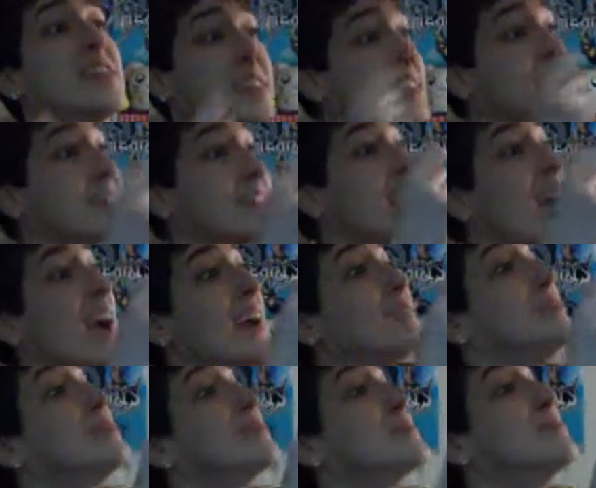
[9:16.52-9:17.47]
You see, I
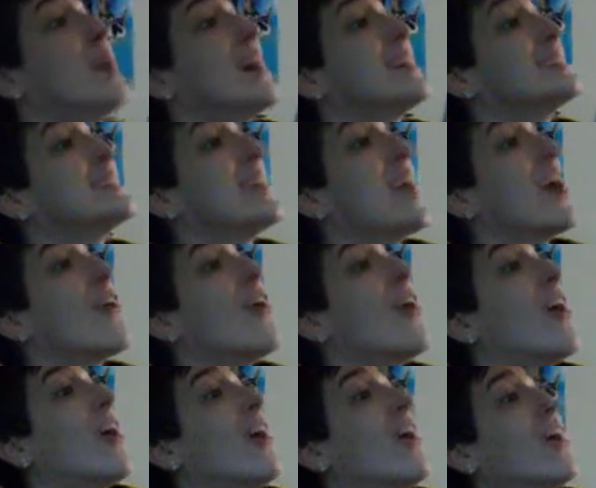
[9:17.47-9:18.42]
use
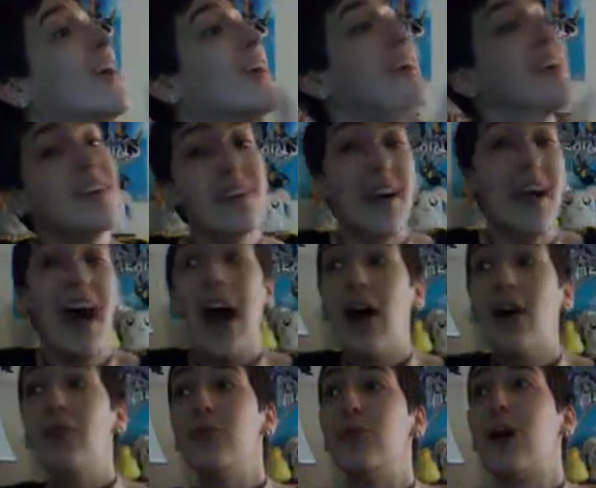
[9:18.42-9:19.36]
mascara.
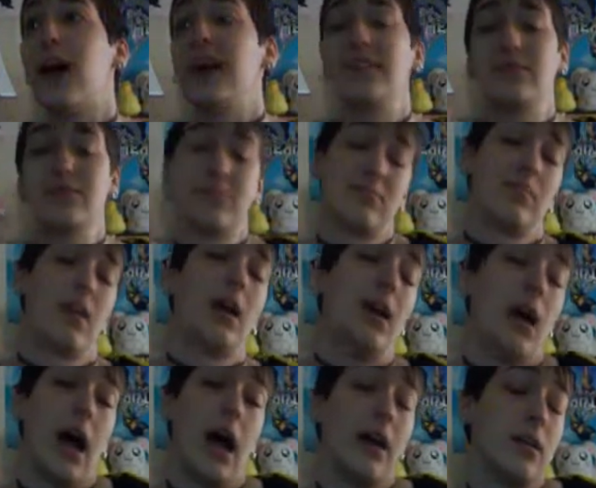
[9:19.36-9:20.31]
How? I,
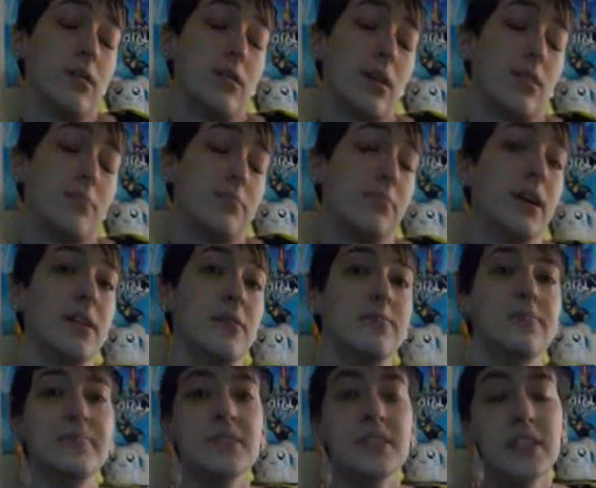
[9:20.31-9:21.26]
I, I don't know. But
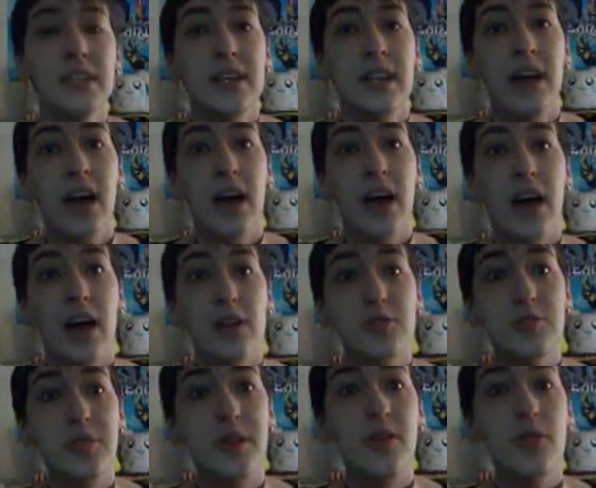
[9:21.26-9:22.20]
that
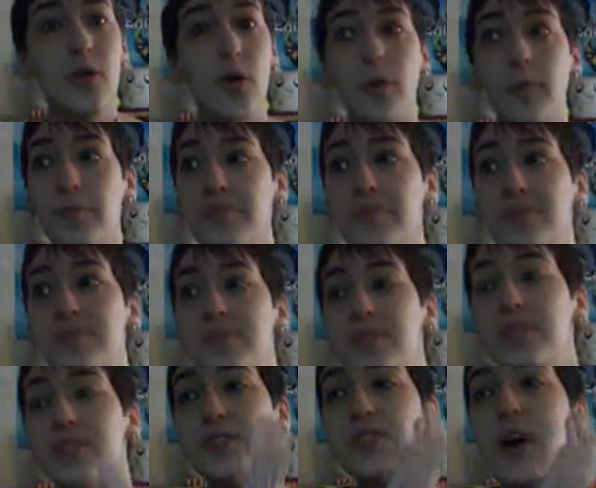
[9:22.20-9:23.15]
was pretty cool.
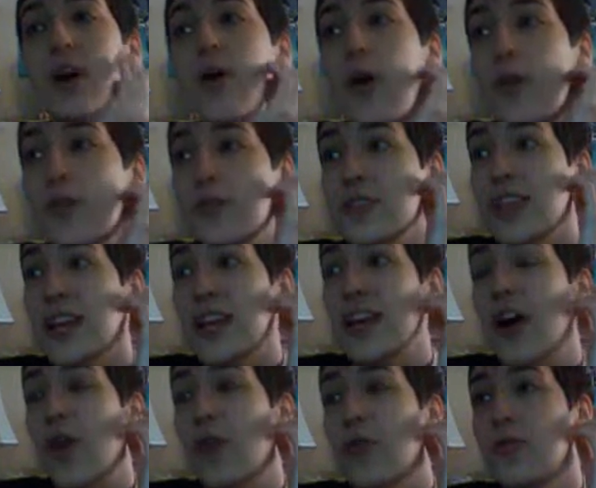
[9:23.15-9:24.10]
So hopefully,
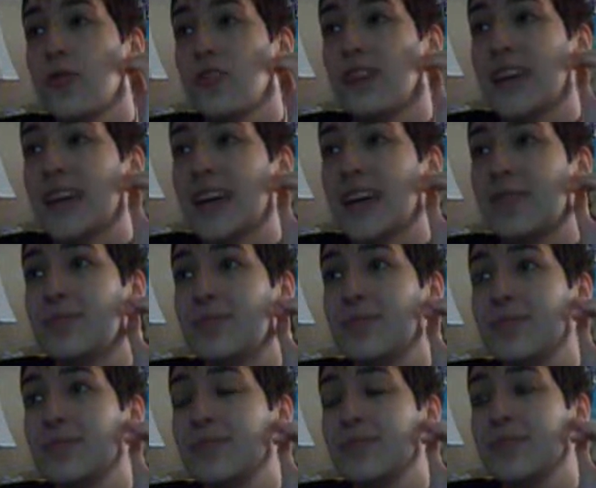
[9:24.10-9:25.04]
hopefully
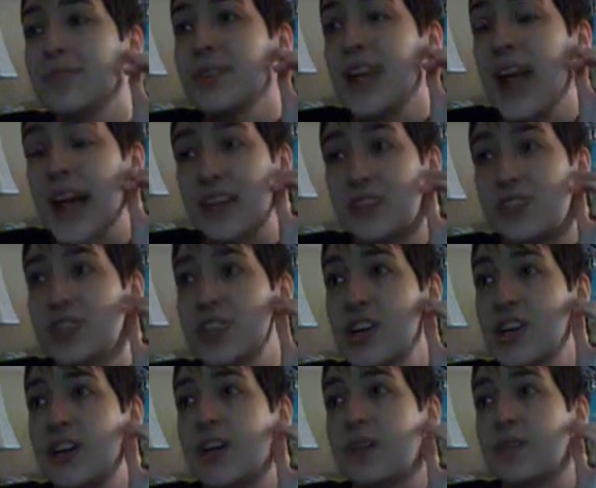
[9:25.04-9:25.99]
next
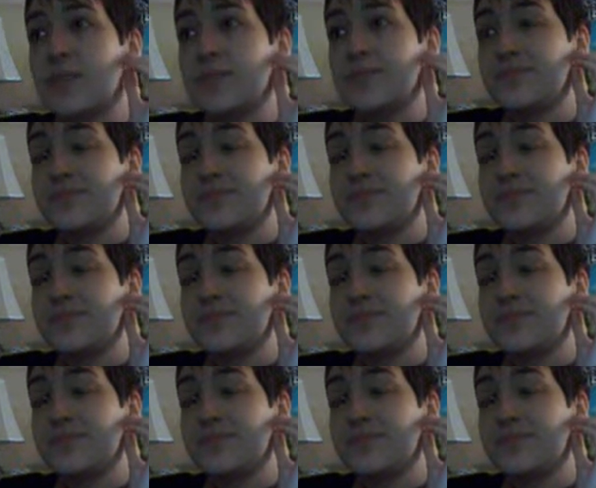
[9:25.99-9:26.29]
year